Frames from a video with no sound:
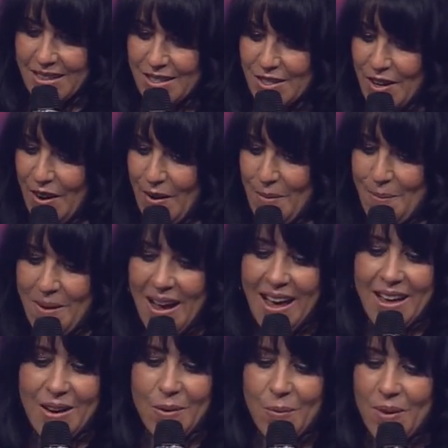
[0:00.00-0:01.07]

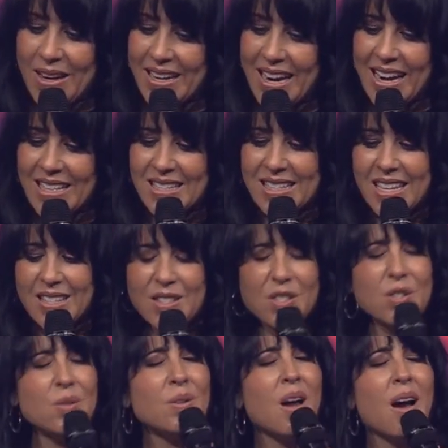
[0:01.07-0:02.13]
Jeremiah 1, 8 says,
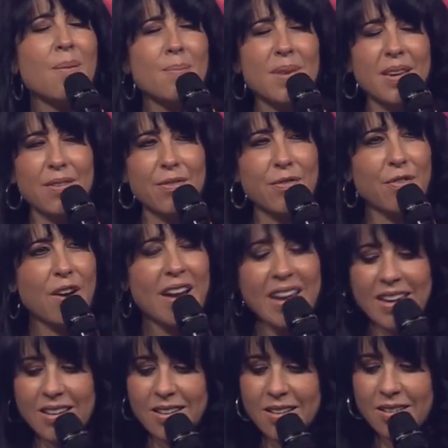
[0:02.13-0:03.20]
do not be
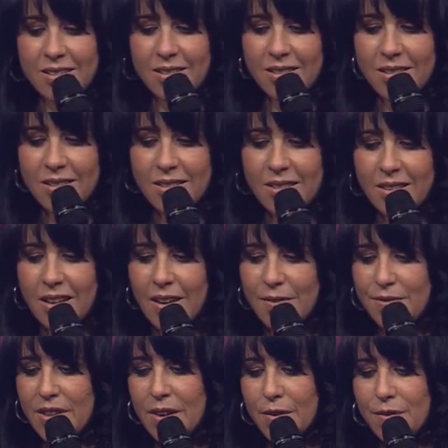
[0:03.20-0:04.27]
afraid
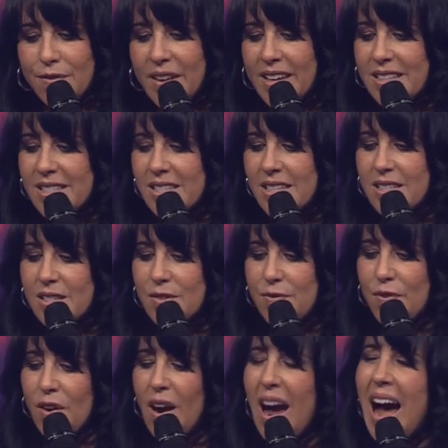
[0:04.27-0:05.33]
of their faces,
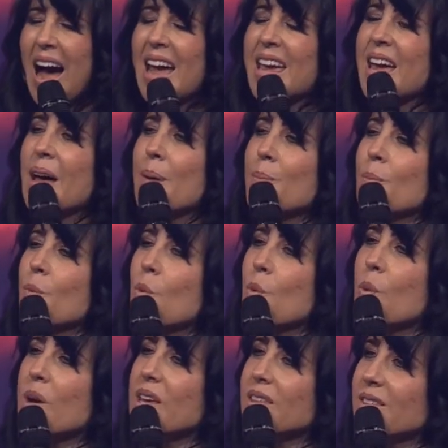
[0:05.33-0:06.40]
for I am
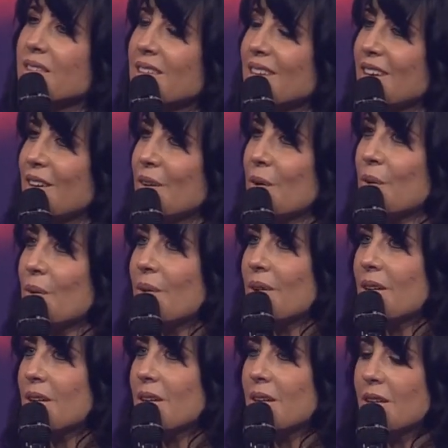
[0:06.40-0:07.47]
with you
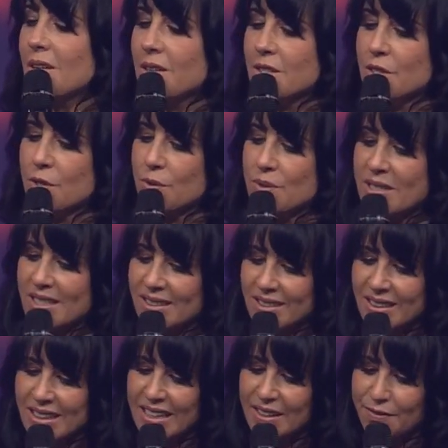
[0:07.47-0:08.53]
to
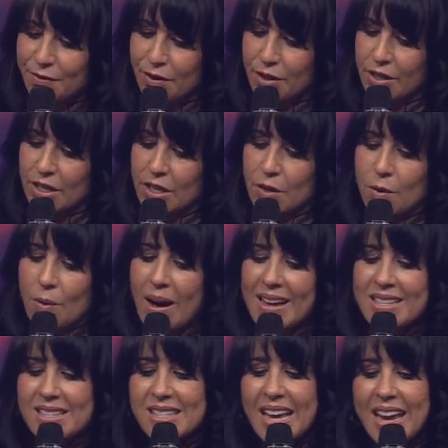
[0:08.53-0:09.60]
deliver you.
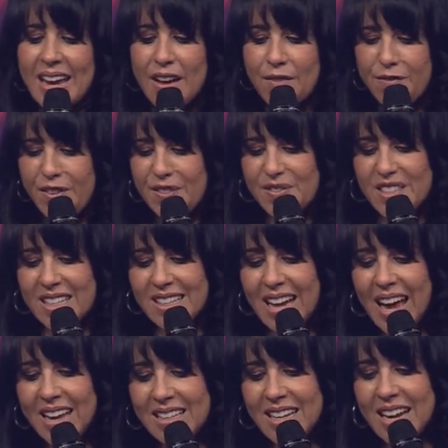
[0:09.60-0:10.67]
Isaiah
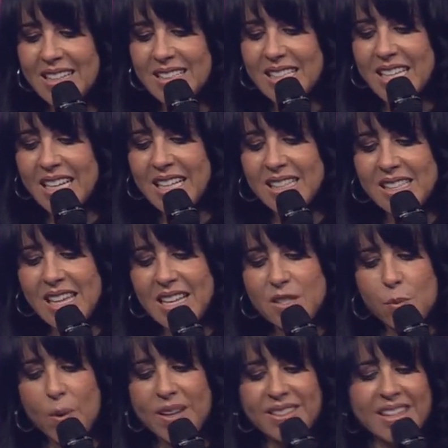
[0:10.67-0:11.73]
59:19
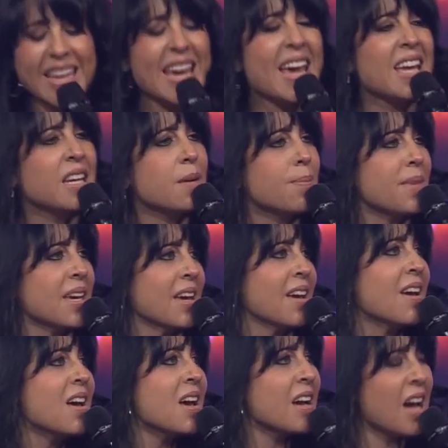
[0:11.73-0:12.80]
says, when the
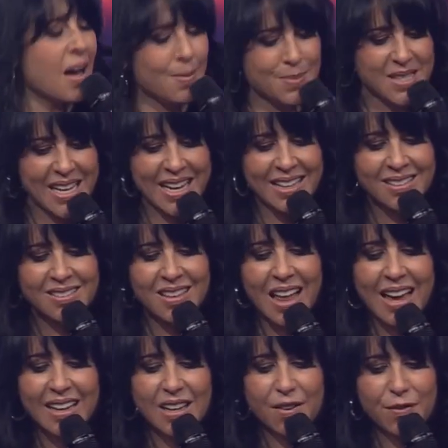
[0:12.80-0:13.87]
enemy comes in
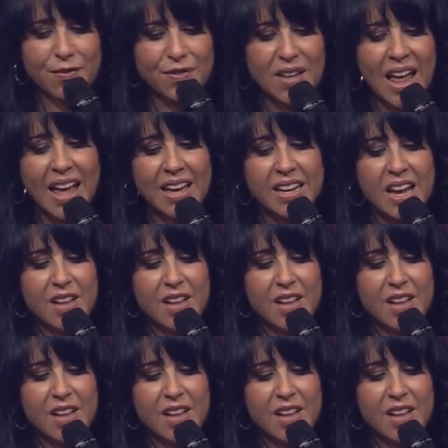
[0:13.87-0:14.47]
like a flood,